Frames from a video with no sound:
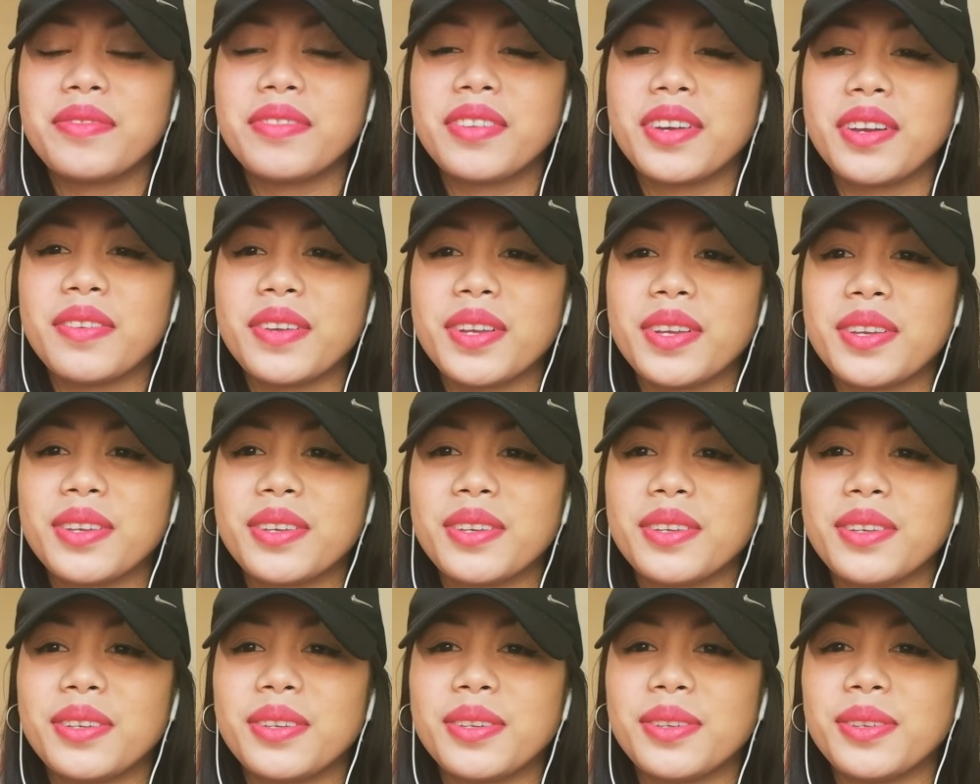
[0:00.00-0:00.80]
very
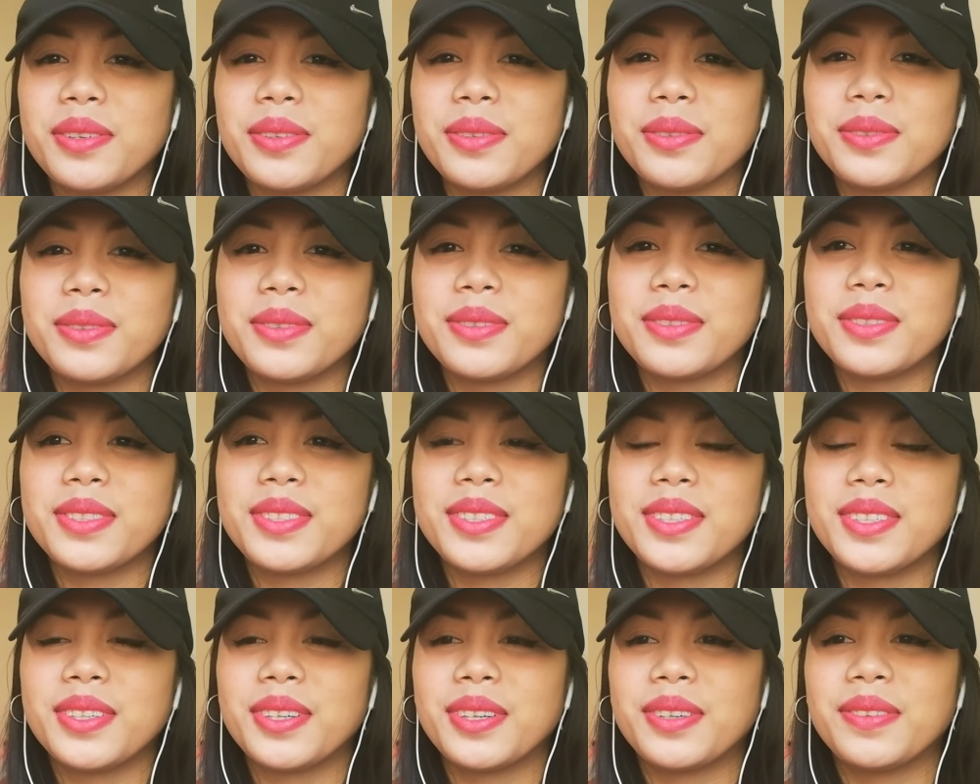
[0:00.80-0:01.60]

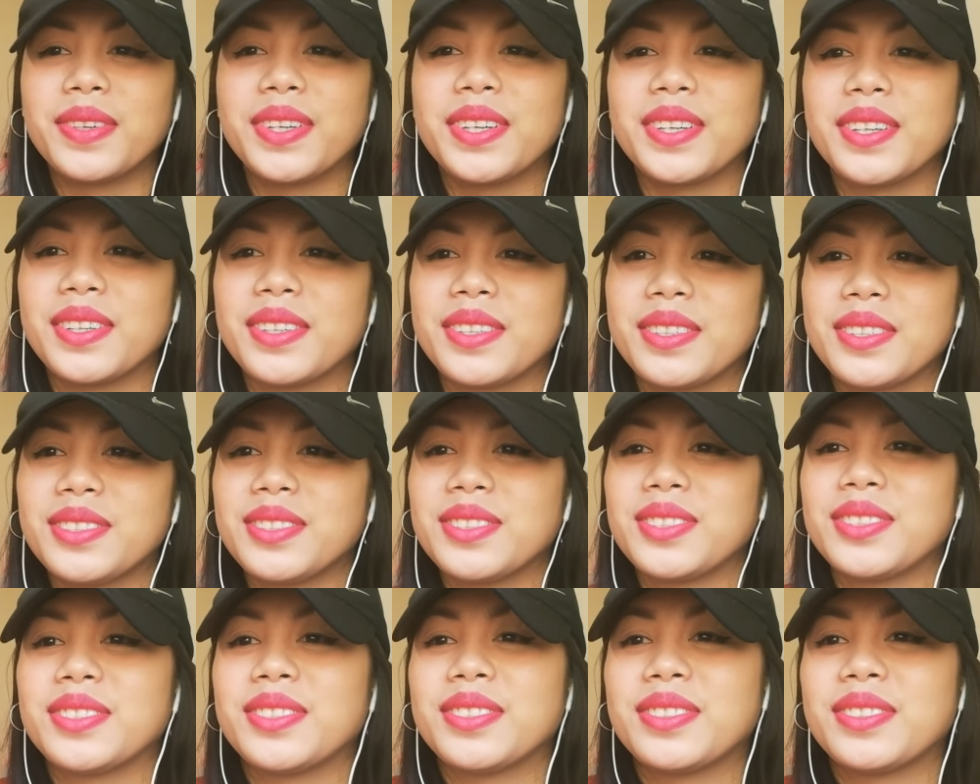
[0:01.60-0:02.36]
cute. Oh my gosh.